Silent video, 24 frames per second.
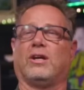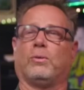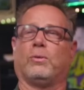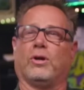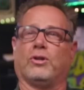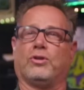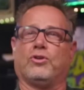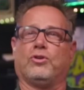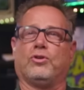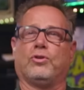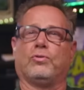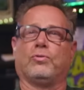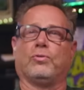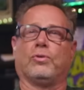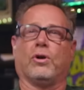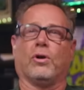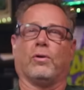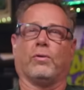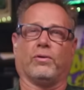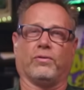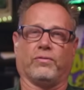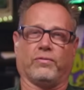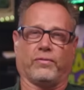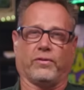you what, you
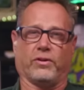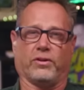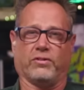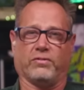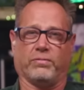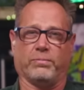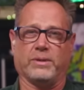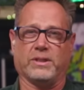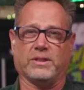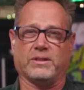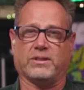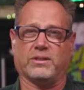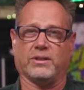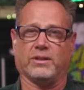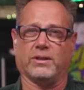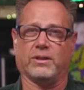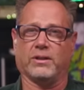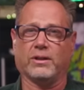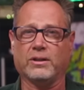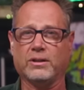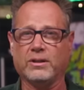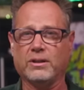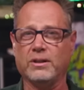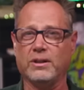go in front of me,
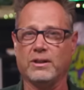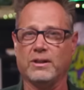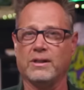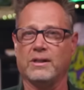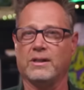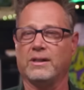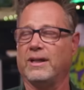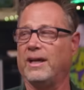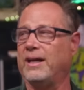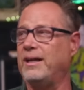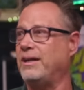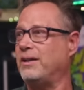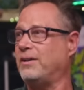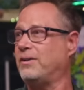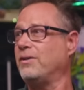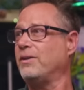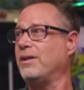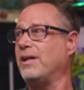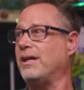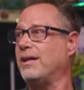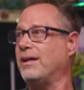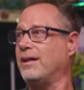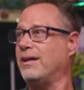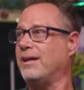sir. Now you, can't do
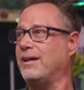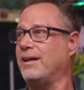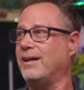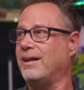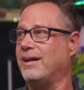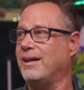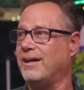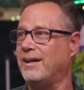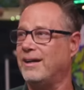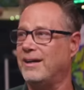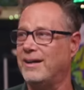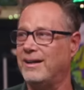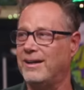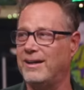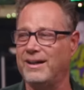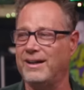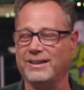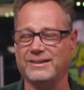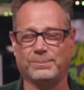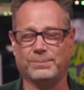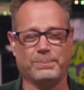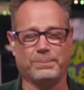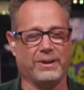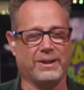that. be a gentleman anymore,
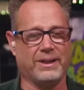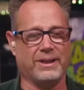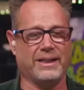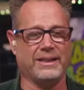especially